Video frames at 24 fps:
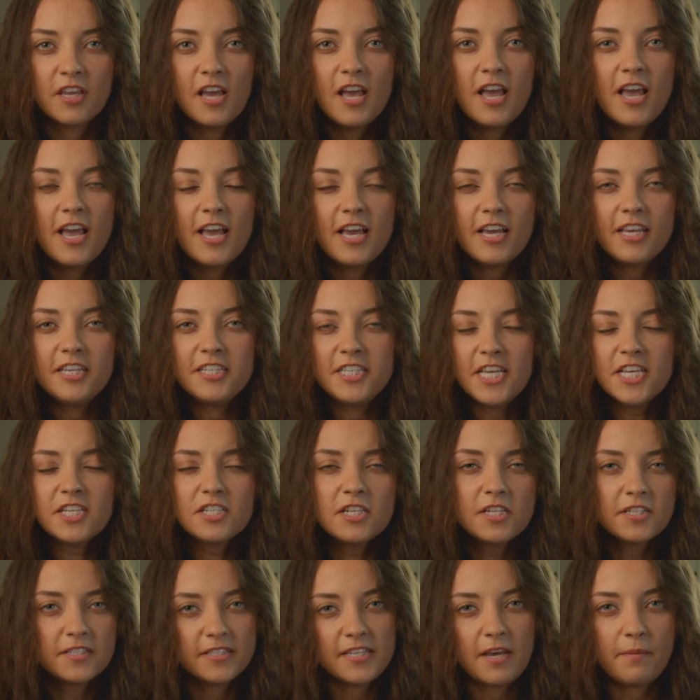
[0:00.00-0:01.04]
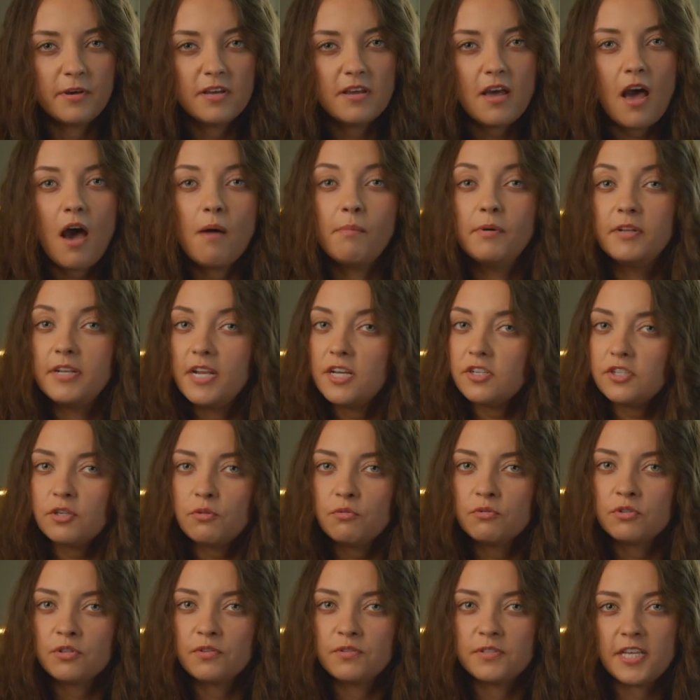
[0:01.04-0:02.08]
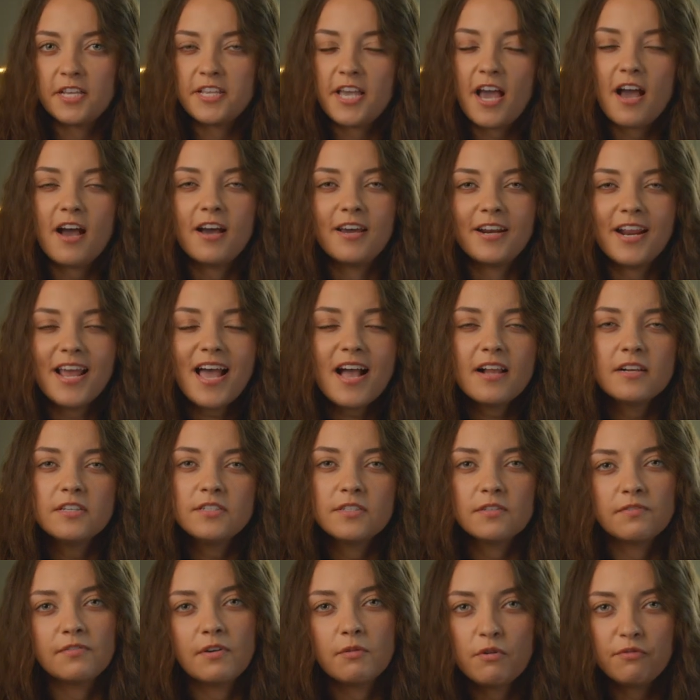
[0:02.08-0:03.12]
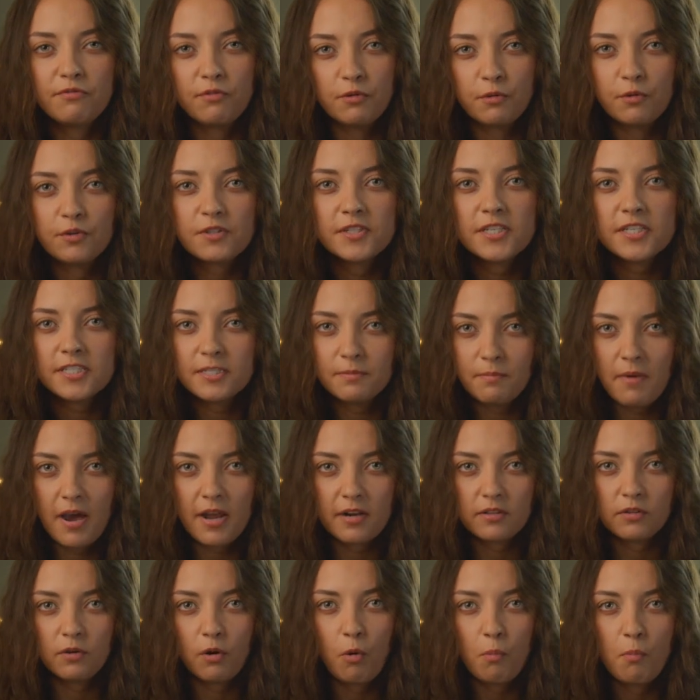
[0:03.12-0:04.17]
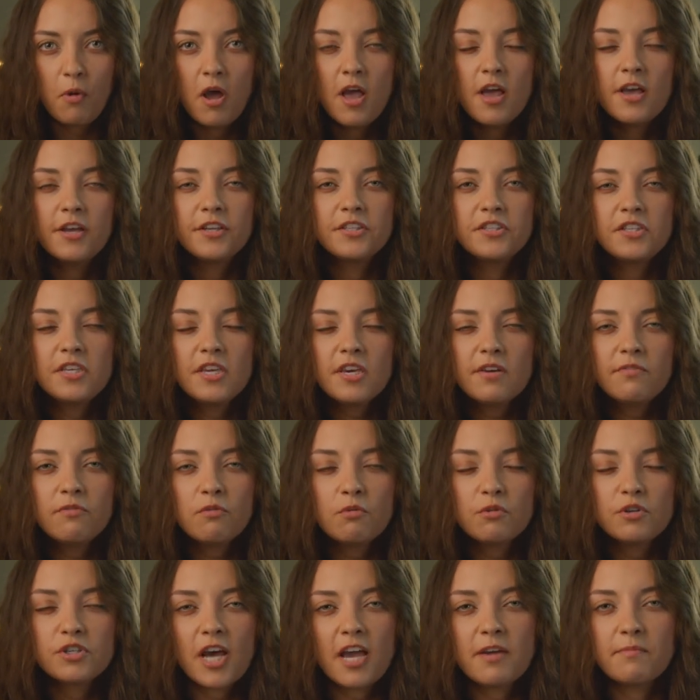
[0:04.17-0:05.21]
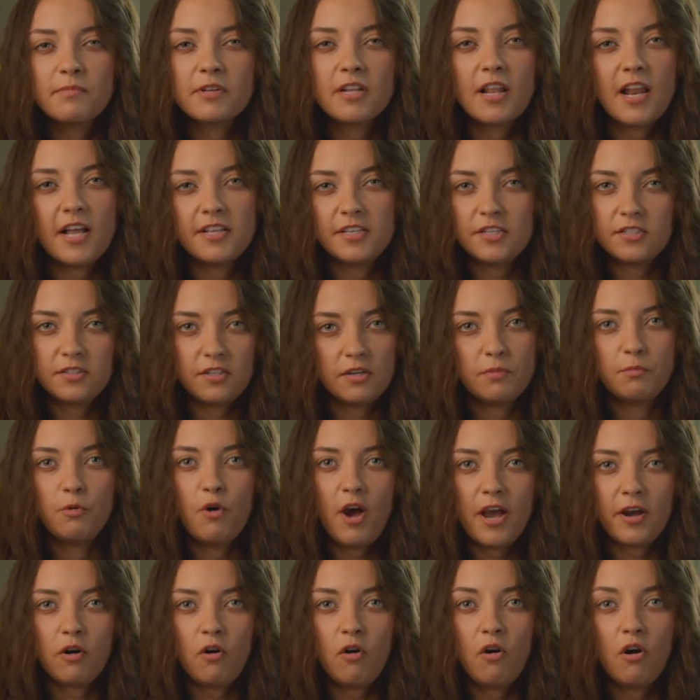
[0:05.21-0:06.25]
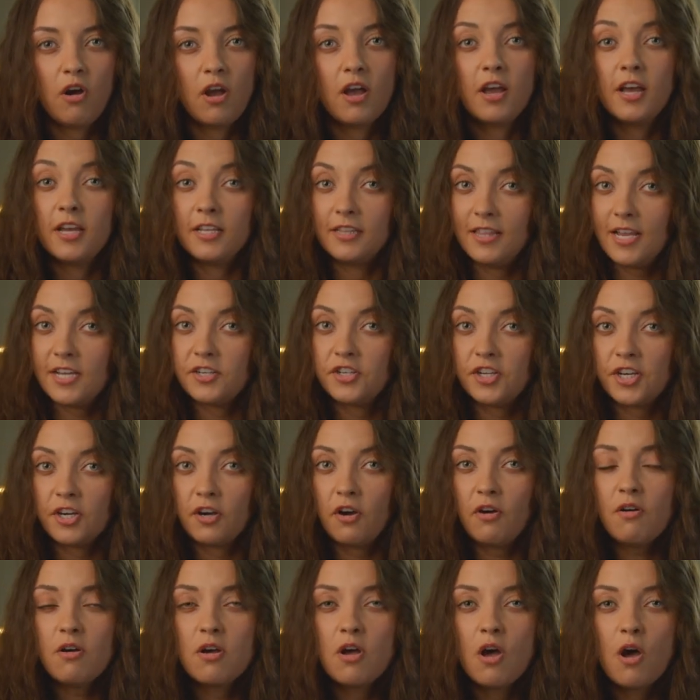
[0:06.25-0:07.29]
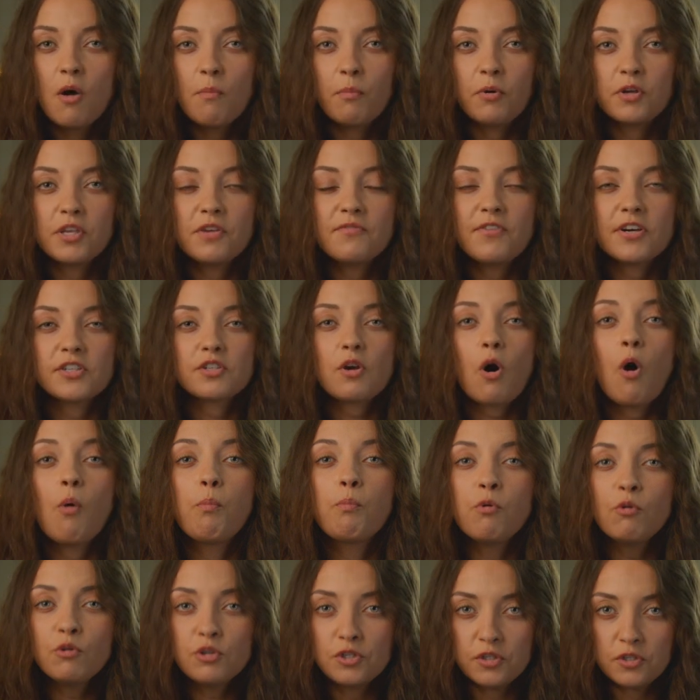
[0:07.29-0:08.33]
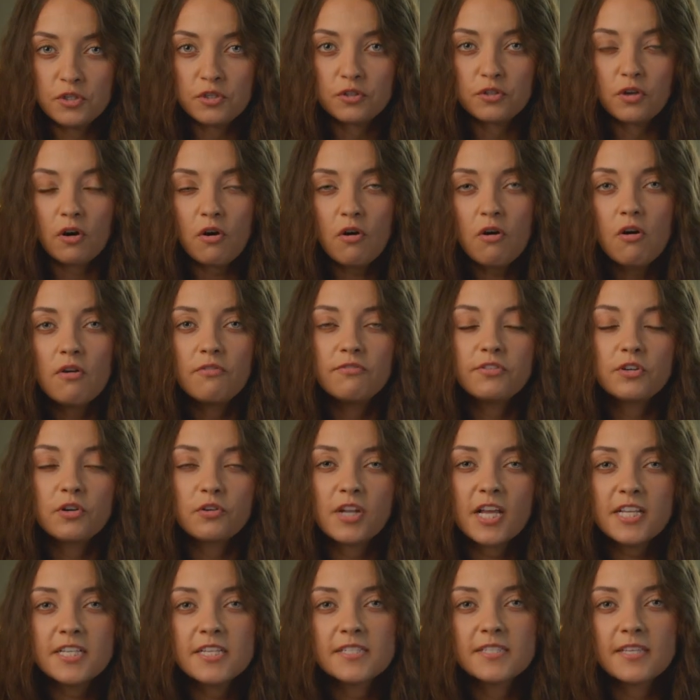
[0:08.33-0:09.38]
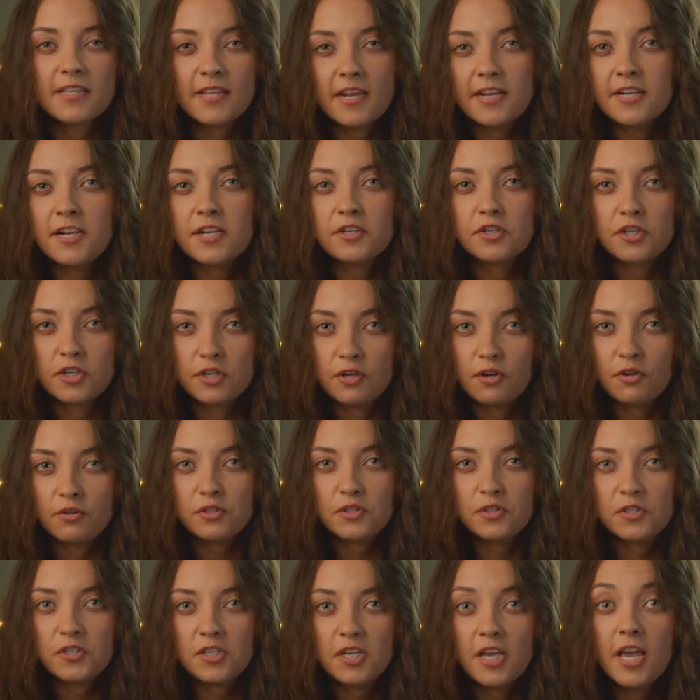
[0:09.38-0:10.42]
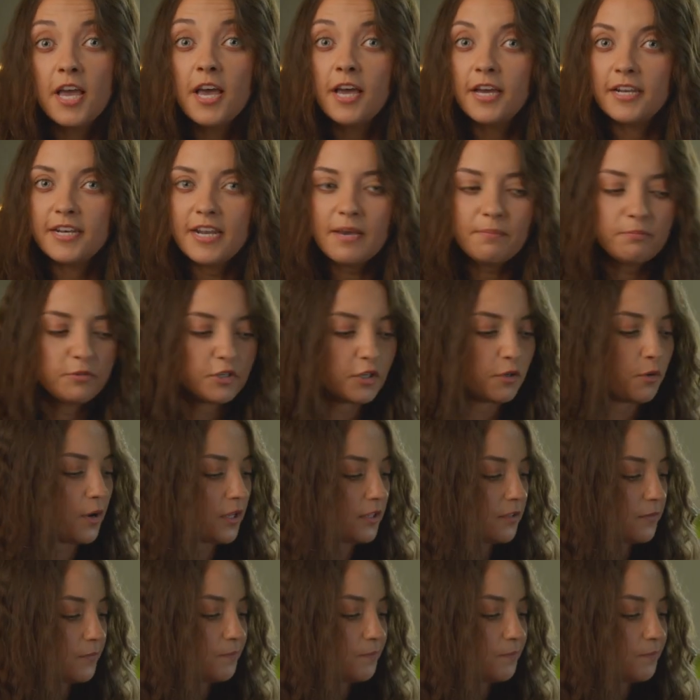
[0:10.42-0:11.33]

If you want to use a detector for smart home functions, do not enable the echo mode for it. Why? Because it will delay the execution of the set activity. For example,